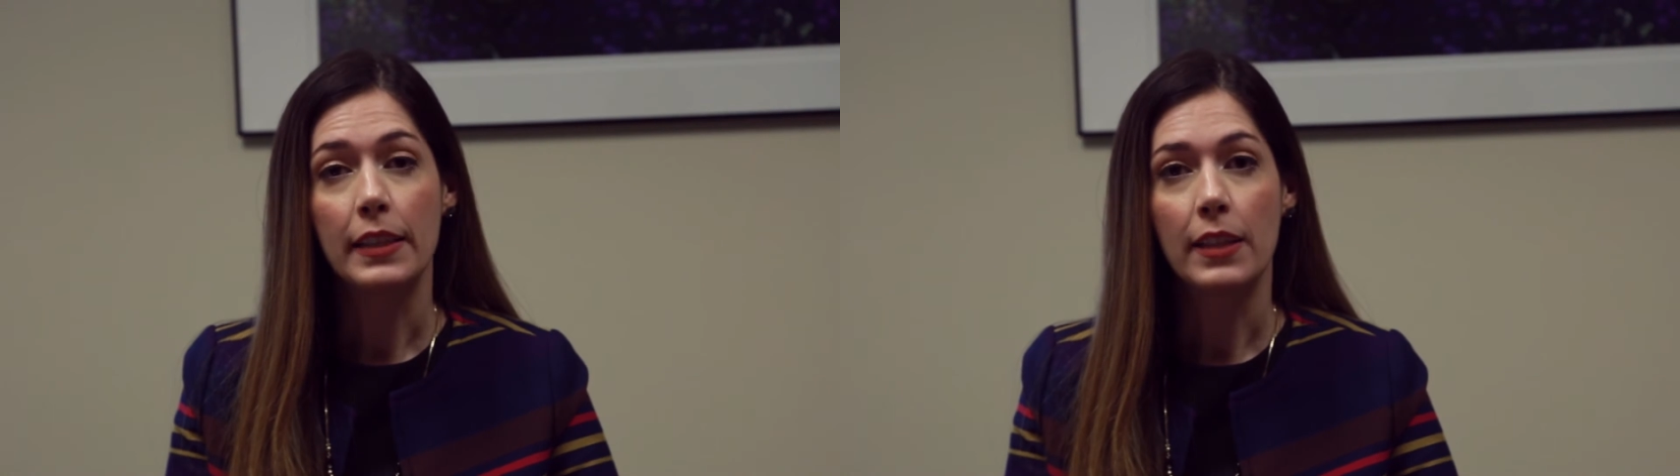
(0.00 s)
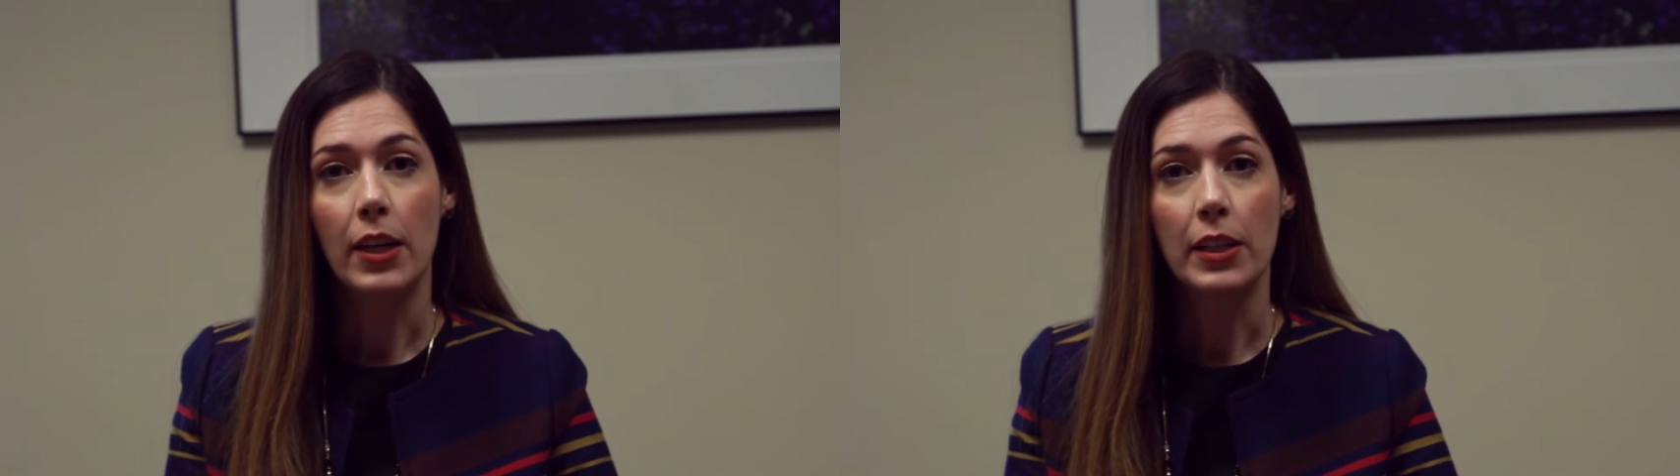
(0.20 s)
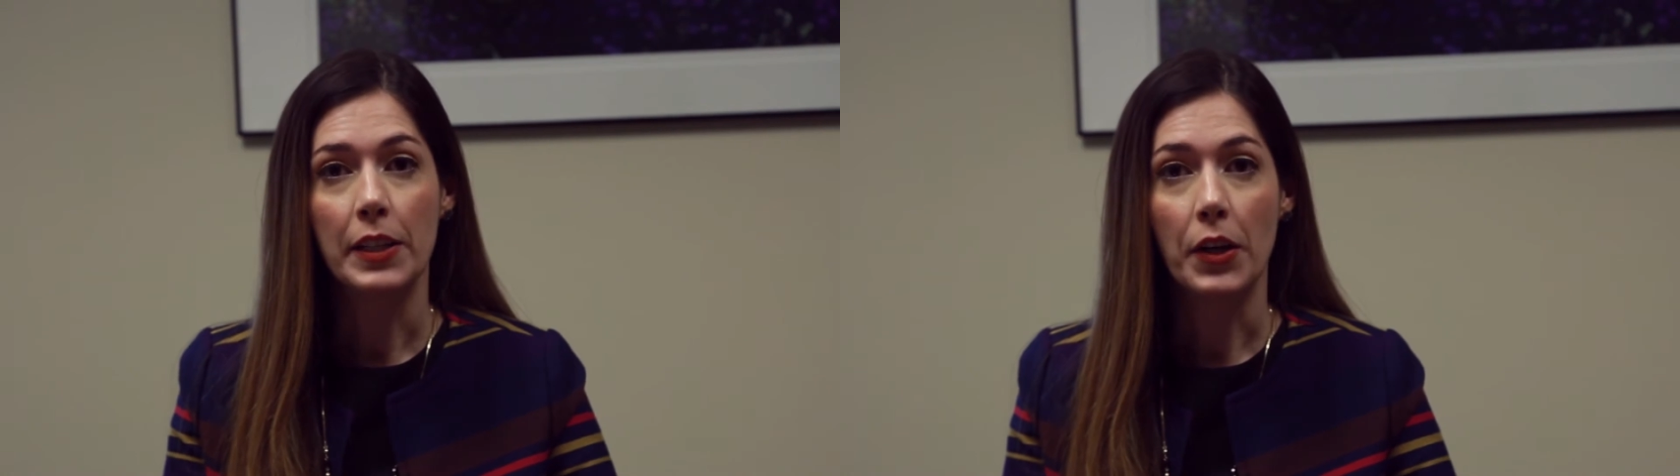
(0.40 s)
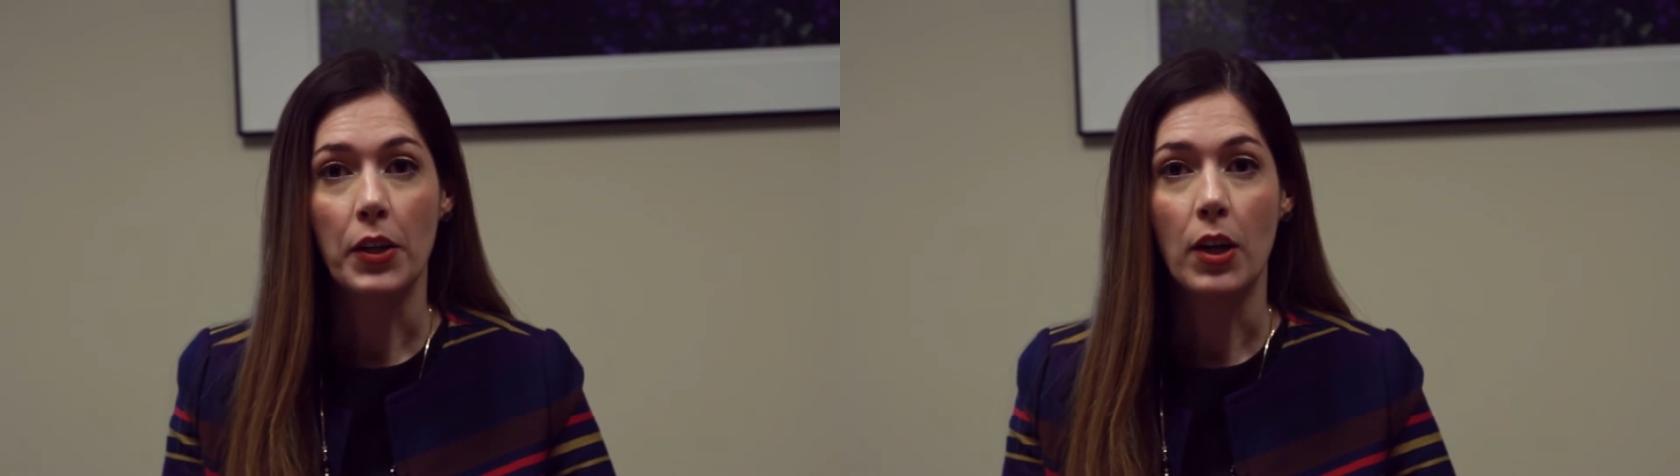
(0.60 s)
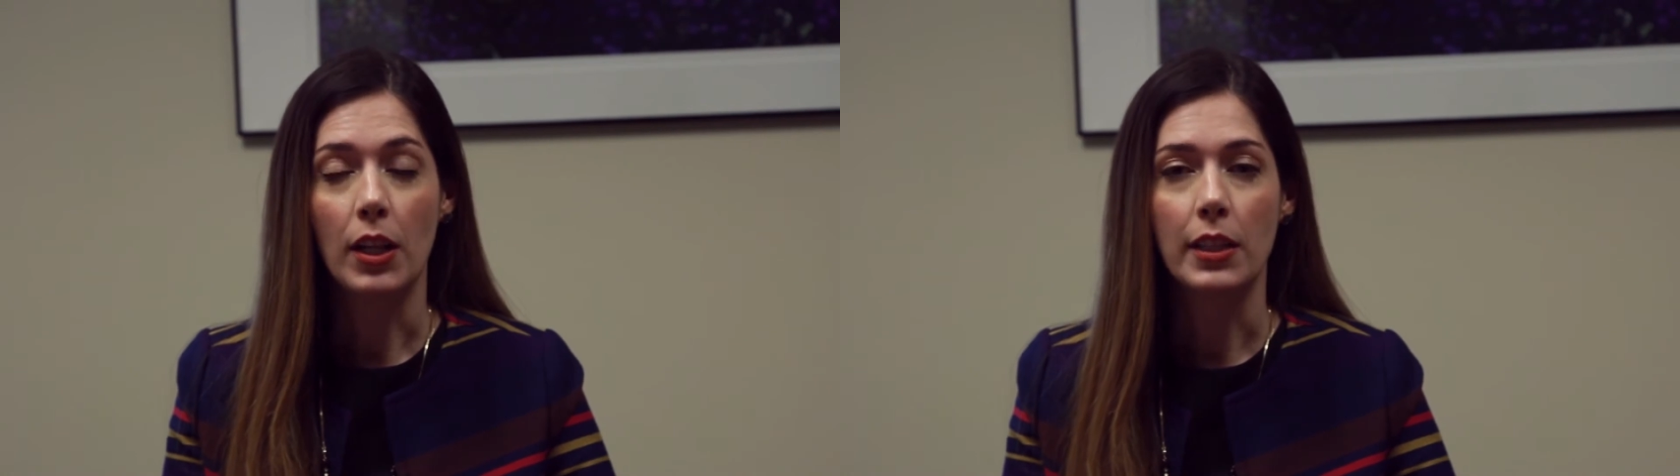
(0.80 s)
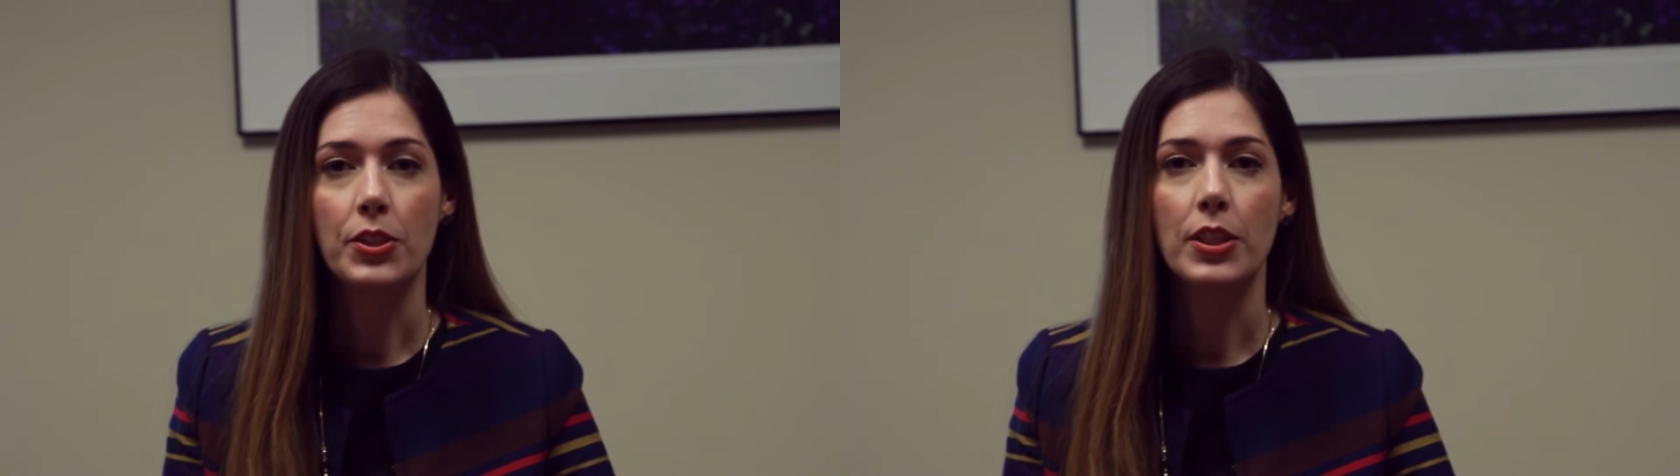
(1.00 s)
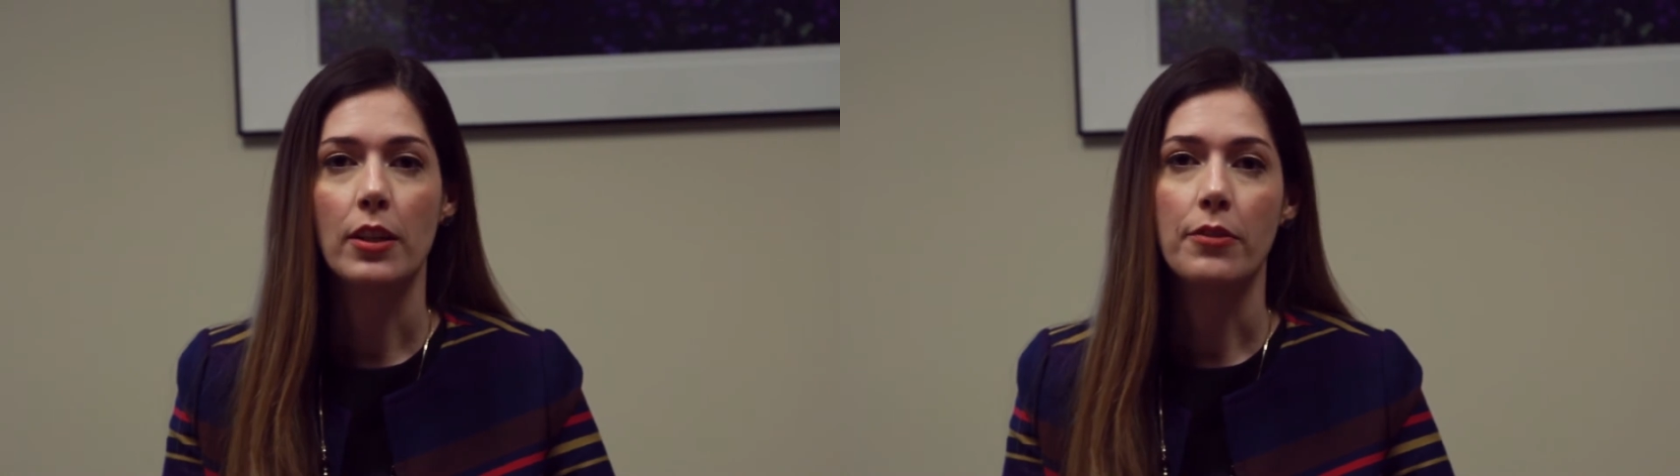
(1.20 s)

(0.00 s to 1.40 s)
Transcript: at Carle Illinois College